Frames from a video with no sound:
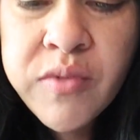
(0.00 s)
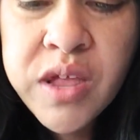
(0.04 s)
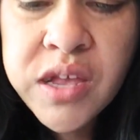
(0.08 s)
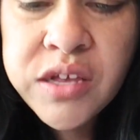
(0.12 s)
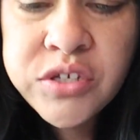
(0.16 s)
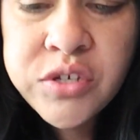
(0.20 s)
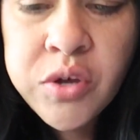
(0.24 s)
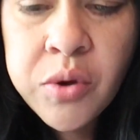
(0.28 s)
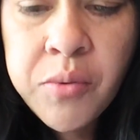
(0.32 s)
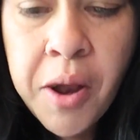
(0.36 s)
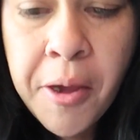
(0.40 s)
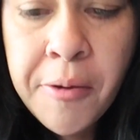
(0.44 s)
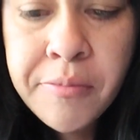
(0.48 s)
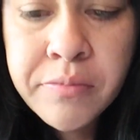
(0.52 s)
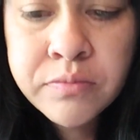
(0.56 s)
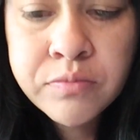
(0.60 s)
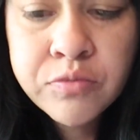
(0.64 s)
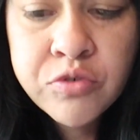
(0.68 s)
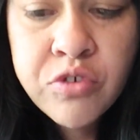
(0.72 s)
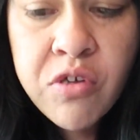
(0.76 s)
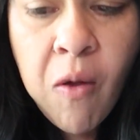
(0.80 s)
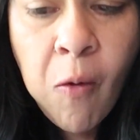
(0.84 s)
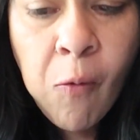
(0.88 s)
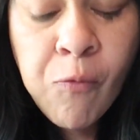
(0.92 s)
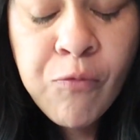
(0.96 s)
it's all right.
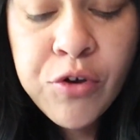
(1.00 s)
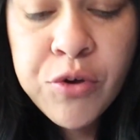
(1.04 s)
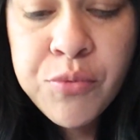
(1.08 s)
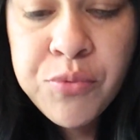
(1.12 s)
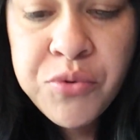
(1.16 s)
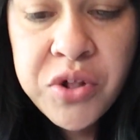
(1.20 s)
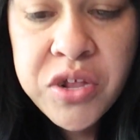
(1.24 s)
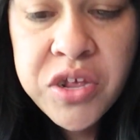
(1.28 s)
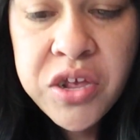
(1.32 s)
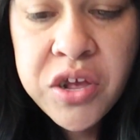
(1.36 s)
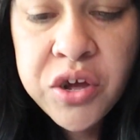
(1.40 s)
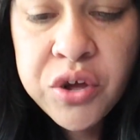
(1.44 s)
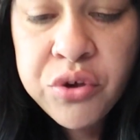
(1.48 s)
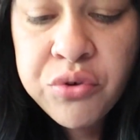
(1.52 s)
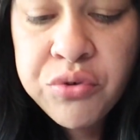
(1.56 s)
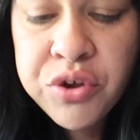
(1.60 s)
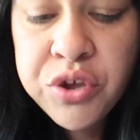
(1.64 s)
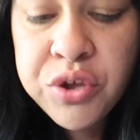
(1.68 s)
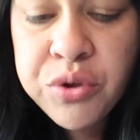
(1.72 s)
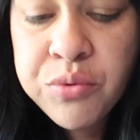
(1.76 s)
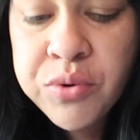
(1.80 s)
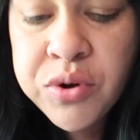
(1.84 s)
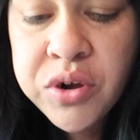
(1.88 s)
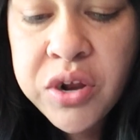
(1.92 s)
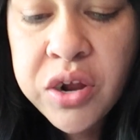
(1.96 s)
If you're really hungry,
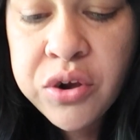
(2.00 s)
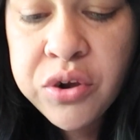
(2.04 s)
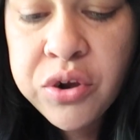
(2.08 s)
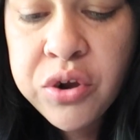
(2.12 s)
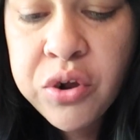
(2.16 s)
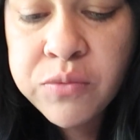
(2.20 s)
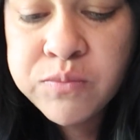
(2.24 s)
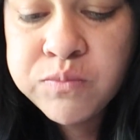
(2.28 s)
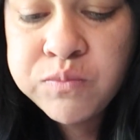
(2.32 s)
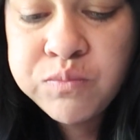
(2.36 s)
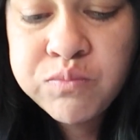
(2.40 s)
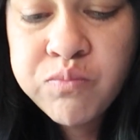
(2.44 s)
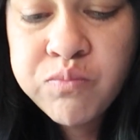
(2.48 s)
you will not know.